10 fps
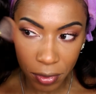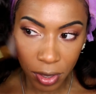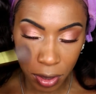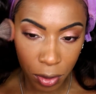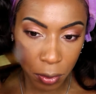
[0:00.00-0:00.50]
a
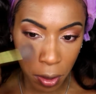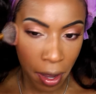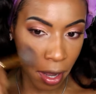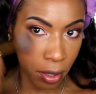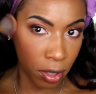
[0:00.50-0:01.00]
little more
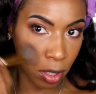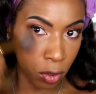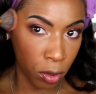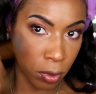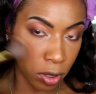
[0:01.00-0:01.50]
higher than I
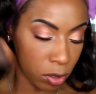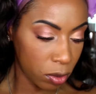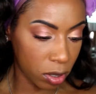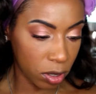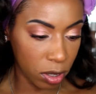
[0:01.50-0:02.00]
normally do,
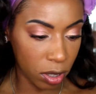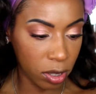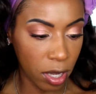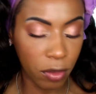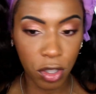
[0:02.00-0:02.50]
since it does
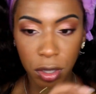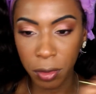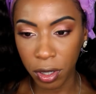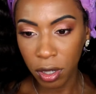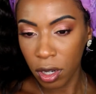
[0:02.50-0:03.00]
have shimmer.